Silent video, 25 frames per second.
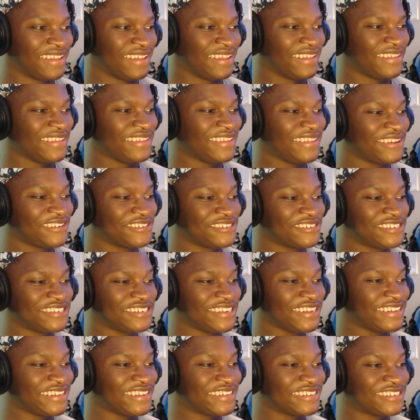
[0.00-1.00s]
Yo,
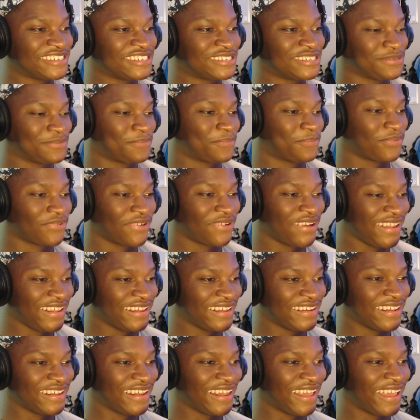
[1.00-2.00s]
she is
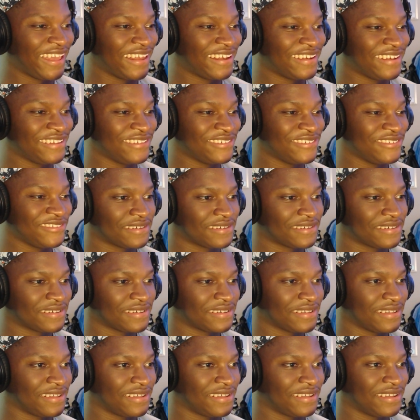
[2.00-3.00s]
sprinting to that dude.
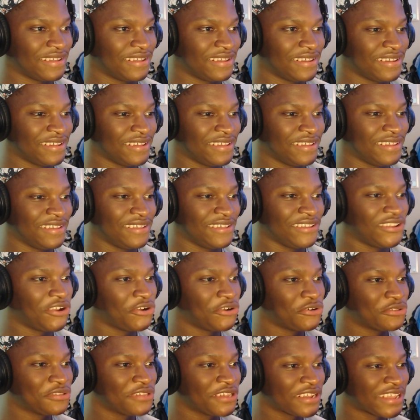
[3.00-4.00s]

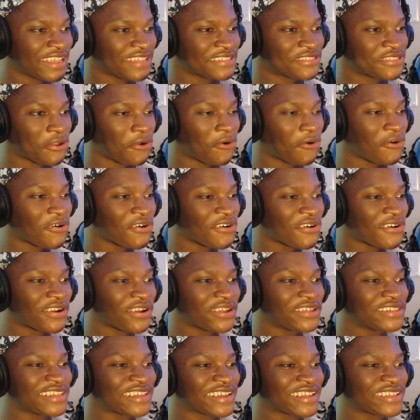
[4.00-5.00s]
Yo, look at the
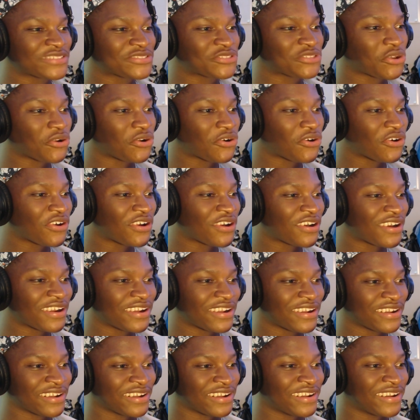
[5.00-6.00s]
aura. Look at the
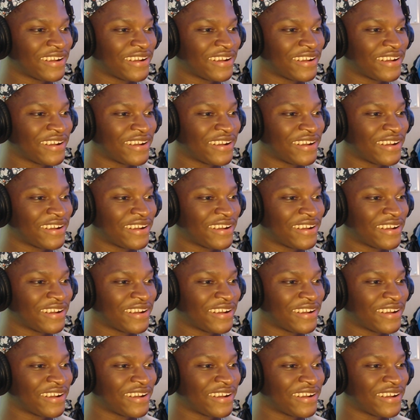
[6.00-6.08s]
aura.